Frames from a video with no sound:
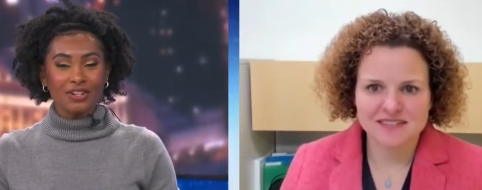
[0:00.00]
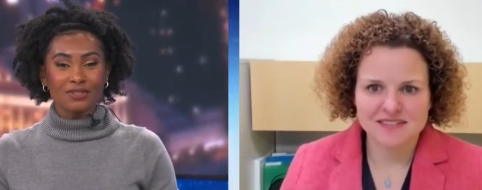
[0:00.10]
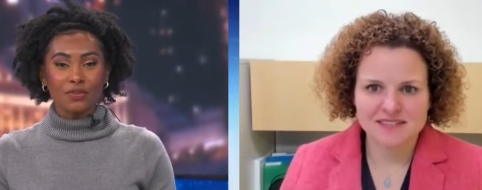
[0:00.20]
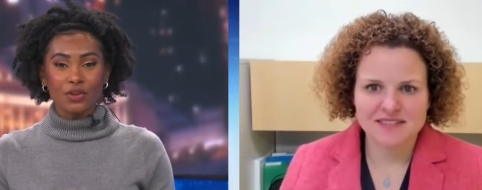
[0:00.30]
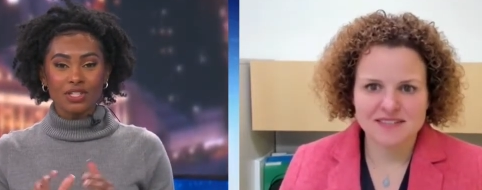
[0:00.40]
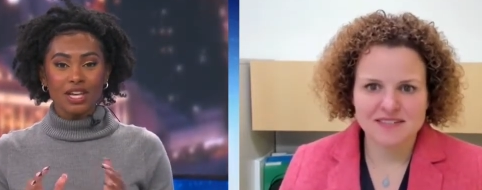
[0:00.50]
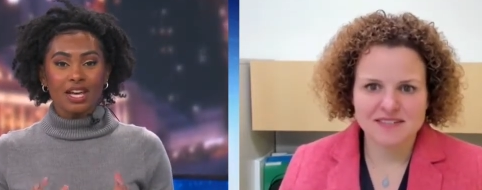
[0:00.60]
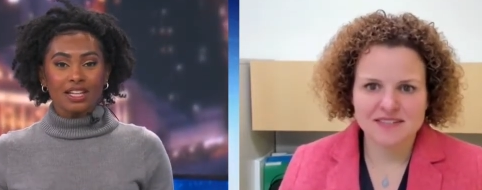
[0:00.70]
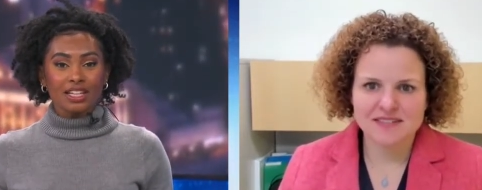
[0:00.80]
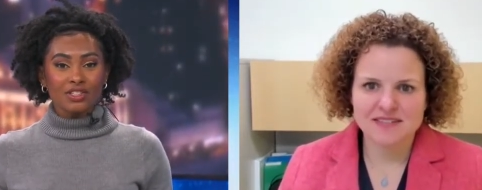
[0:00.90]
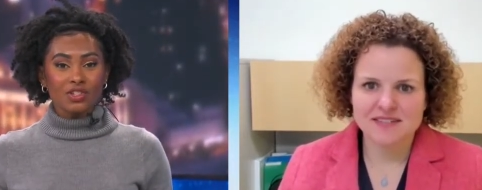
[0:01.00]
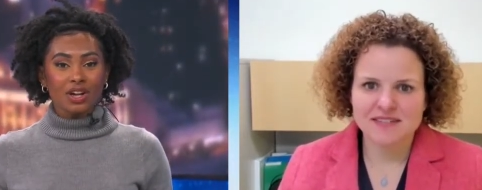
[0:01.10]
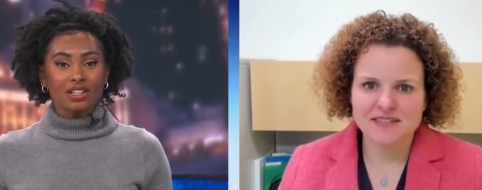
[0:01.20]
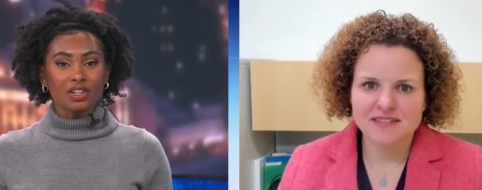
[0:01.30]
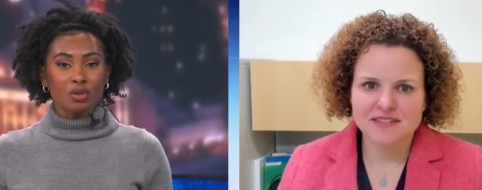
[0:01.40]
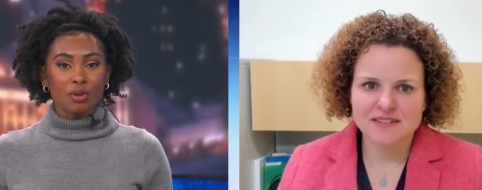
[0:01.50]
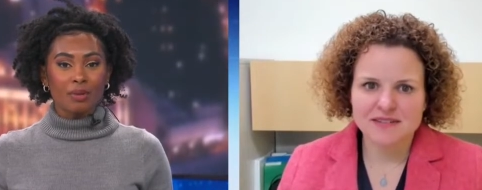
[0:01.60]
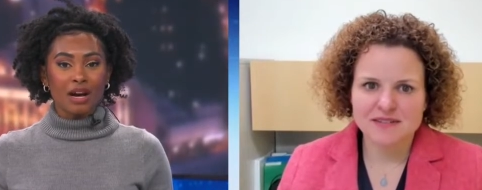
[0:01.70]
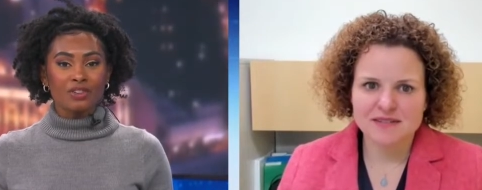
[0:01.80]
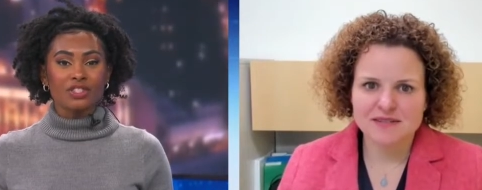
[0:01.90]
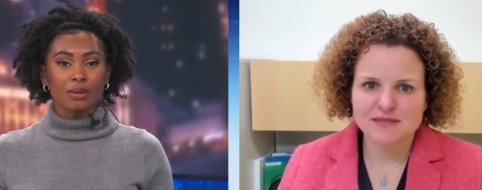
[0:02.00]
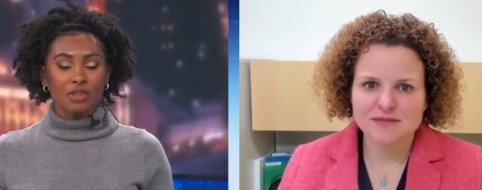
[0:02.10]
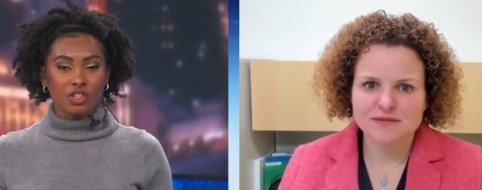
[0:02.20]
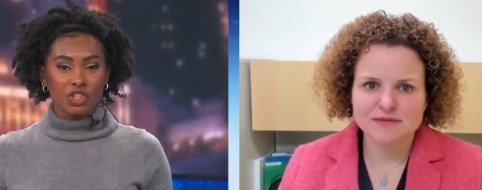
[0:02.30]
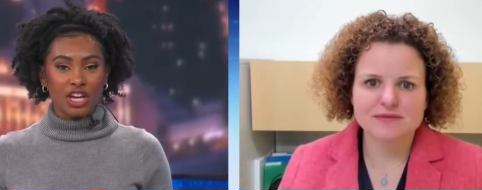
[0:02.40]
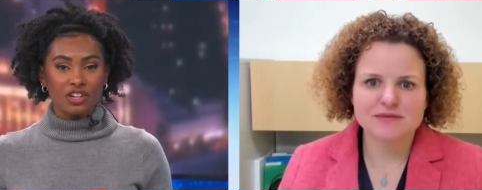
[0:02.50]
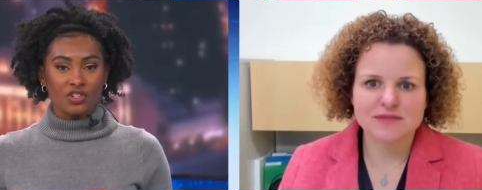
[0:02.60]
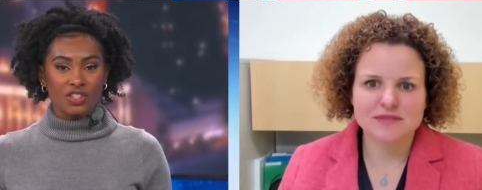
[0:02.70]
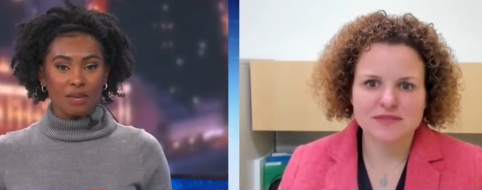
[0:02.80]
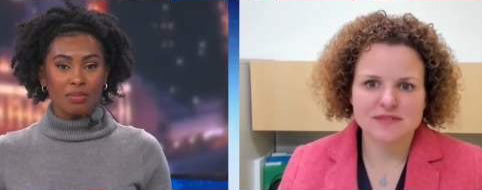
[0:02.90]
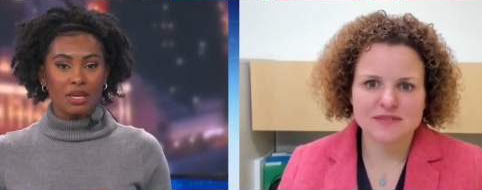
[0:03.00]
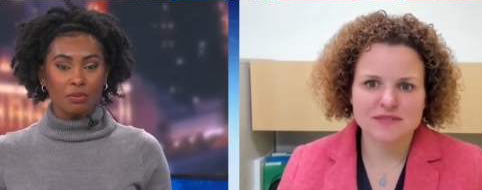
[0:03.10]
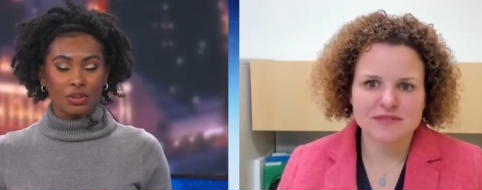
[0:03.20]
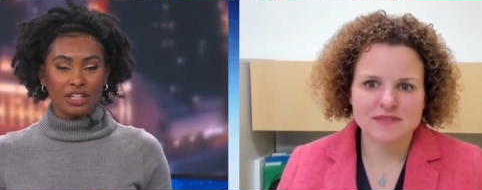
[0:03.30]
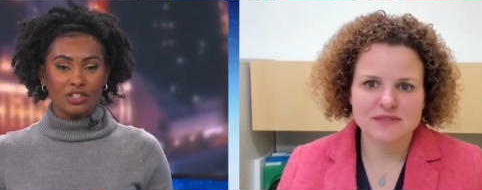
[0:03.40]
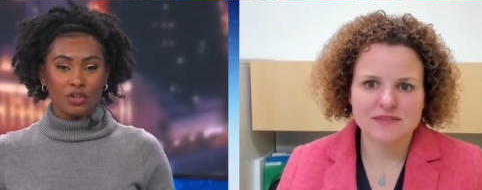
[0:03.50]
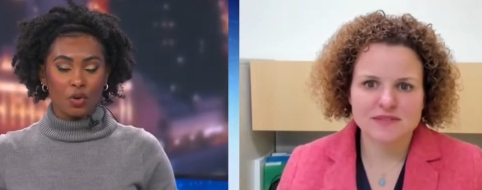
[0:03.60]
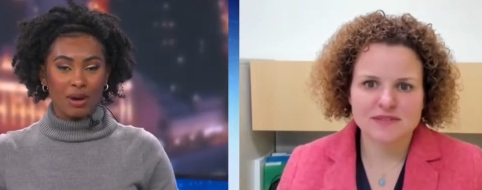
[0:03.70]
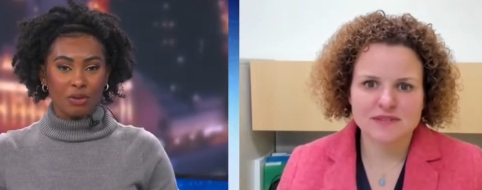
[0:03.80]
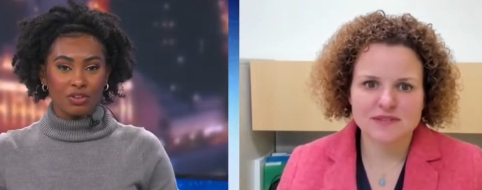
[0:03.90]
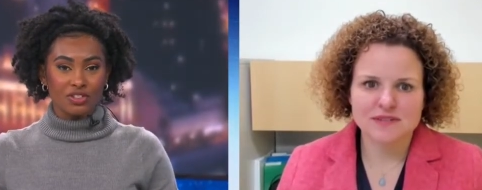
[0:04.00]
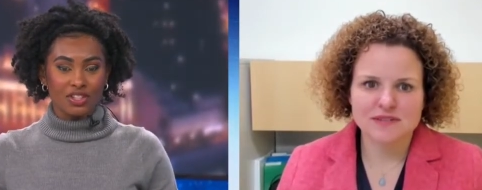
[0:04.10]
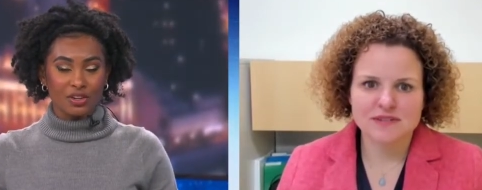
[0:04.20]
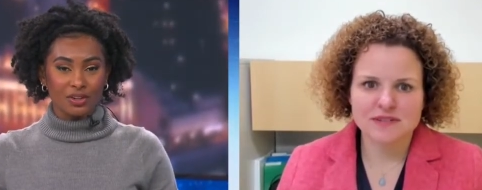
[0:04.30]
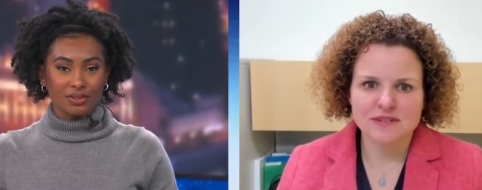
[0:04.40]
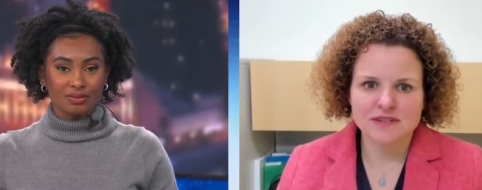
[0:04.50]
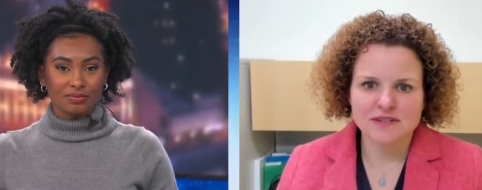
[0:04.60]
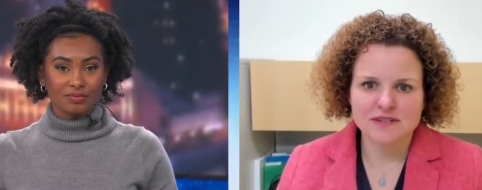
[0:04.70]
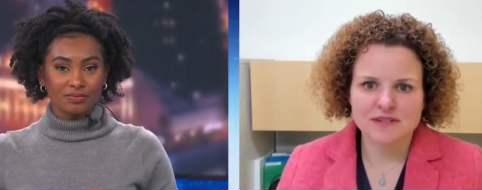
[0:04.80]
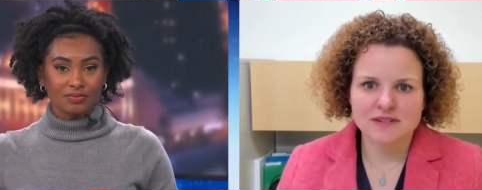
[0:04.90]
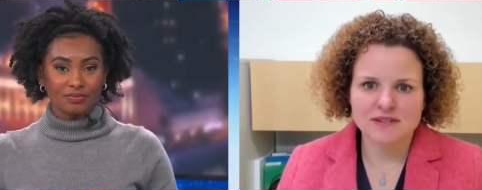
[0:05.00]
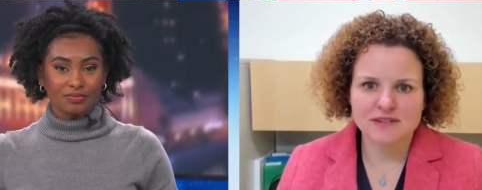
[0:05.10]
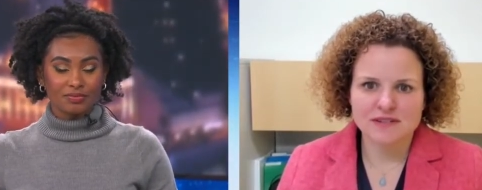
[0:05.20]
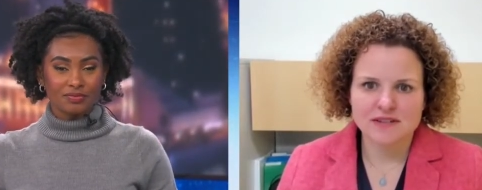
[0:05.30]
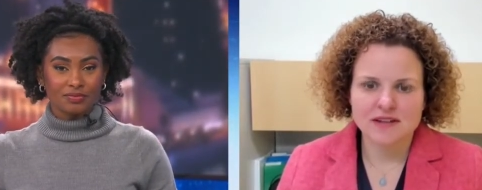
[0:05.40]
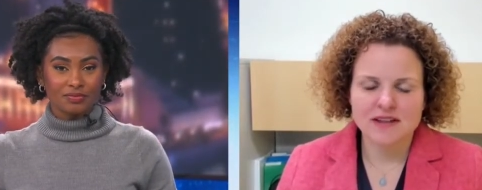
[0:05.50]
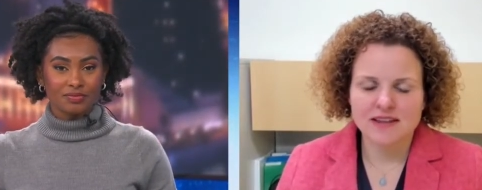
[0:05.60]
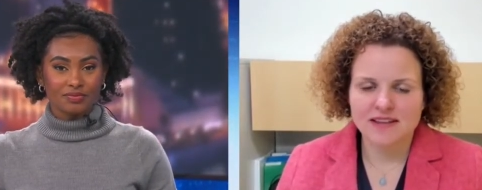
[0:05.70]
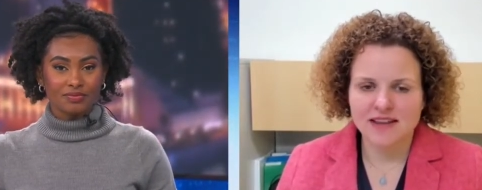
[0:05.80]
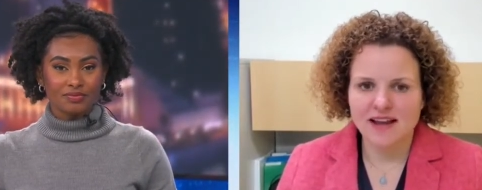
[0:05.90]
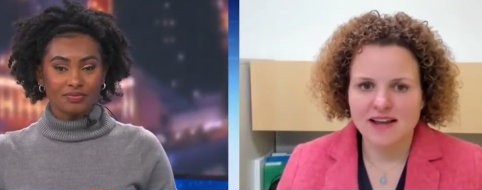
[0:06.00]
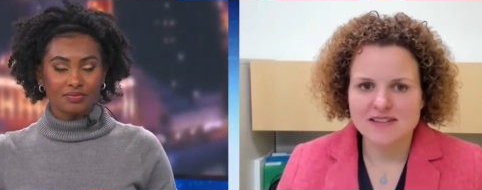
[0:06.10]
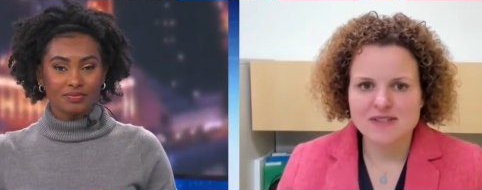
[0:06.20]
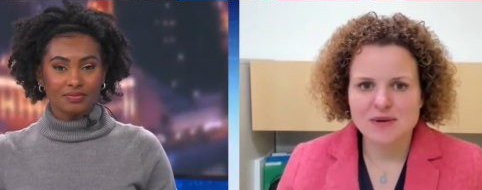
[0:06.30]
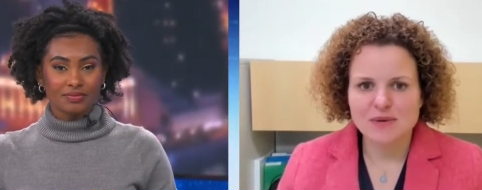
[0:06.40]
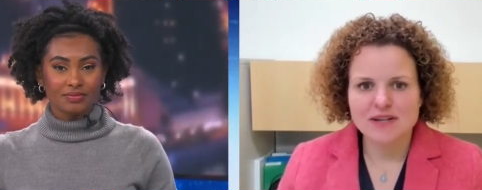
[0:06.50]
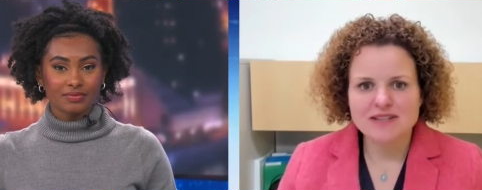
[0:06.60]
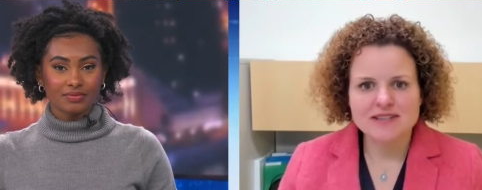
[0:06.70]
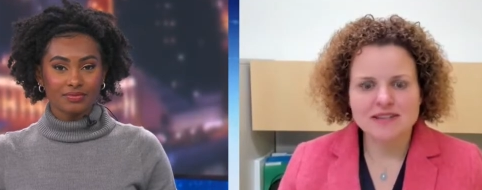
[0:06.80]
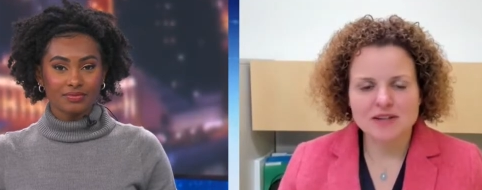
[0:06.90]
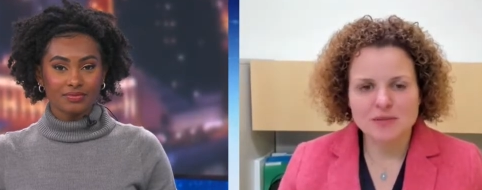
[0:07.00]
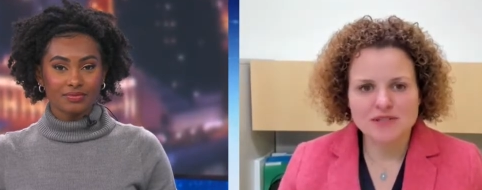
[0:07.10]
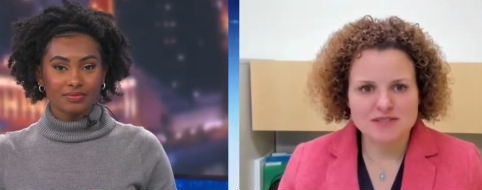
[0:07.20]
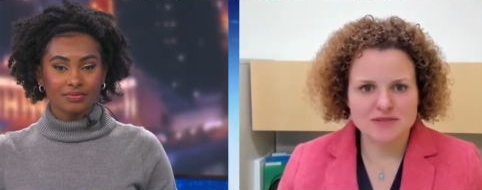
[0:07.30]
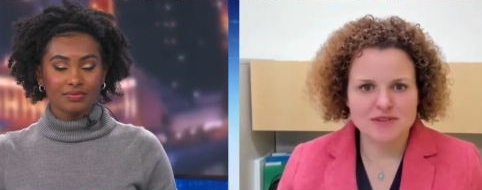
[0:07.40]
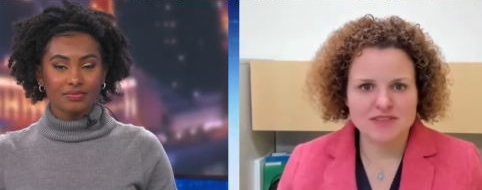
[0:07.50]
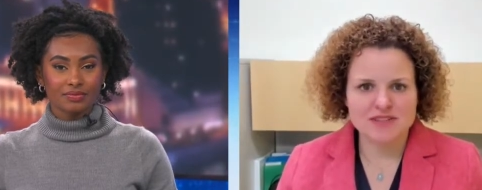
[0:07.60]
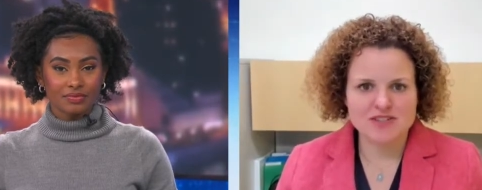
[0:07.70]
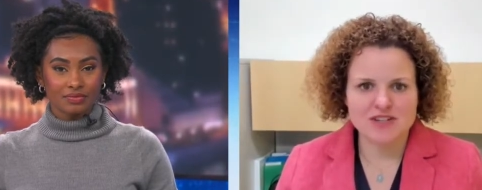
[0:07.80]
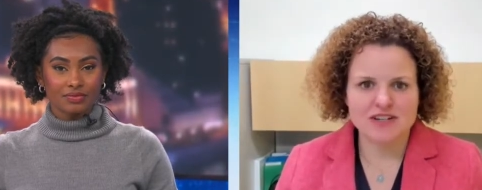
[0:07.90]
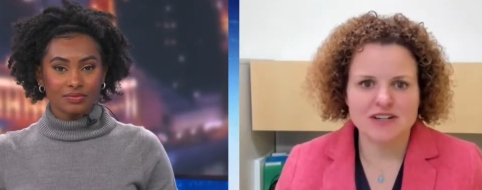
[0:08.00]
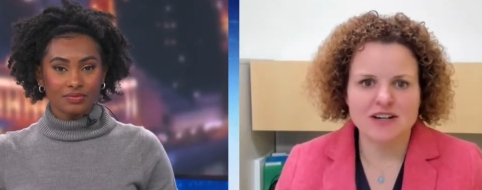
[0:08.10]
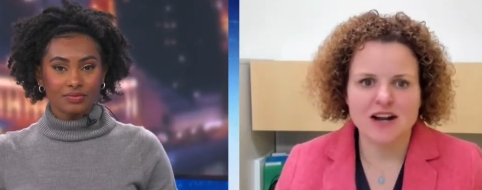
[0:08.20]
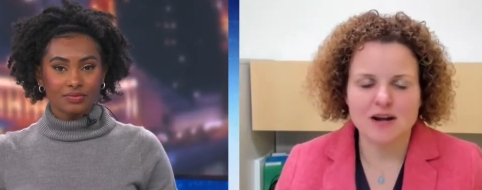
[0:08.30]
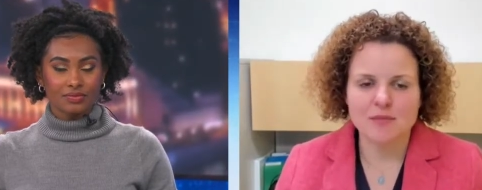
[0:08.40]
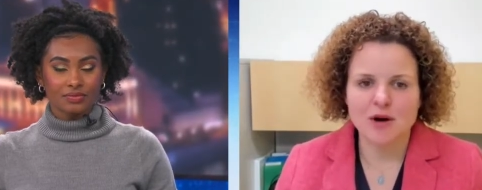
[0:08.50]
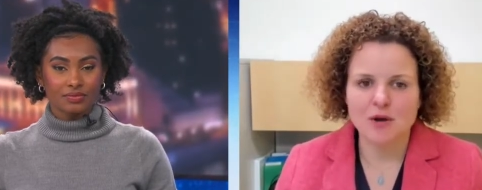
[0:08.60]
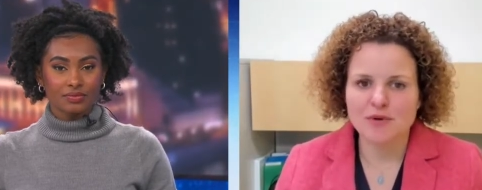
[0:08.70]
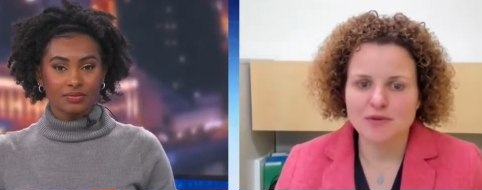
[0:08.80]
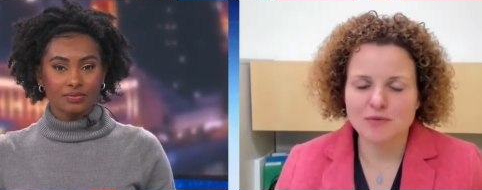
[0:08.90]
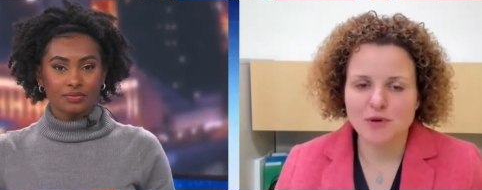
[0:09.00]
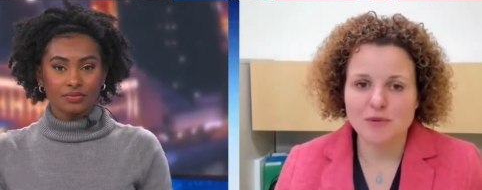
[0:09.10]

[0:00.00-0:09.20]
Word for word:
Speaker 1: First, let's talk a little bit about some of the changes that people need to know about this year.
Speaker 2: Yeah, so it is a little bit different this year. Um, open enrollment